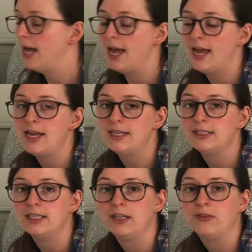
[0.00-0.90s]

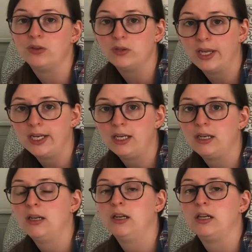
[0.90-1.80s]
And if you'd like,
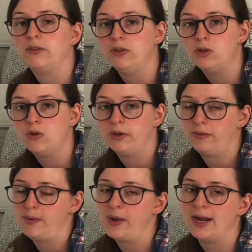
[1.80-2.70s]
if you don't want to
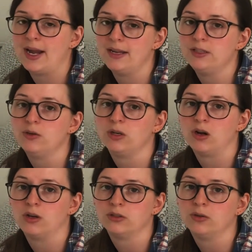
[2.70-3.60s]
write by hand, you can
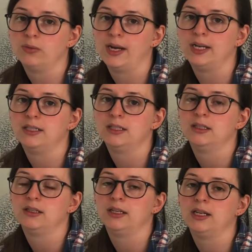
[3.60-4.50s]
also write
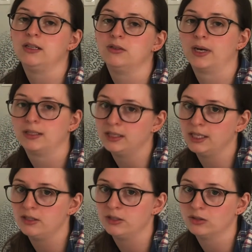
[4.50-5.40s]
it directly
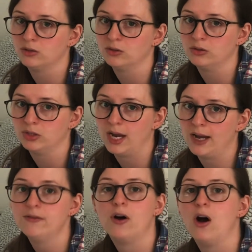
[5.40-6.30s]
into your Google
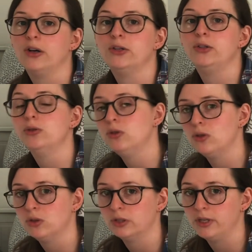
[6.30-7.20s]
Drive on a new
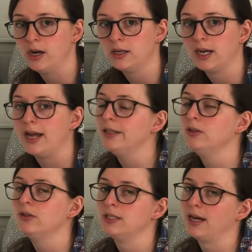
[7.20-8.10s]
Google Doc, and you
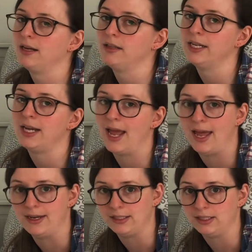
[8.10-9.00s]
can title it
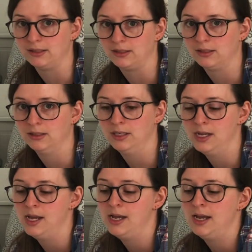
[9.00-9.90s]
Endings.
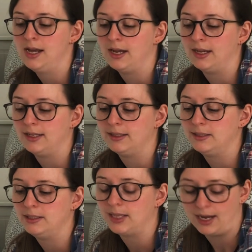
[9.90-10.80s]

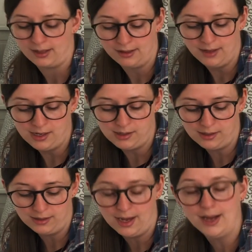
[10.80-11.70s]
And I think
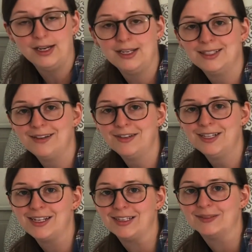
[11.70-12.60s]
that is
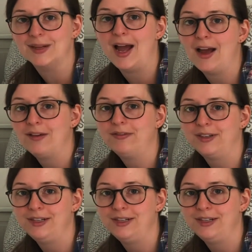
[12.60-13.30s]
everything. Have fun.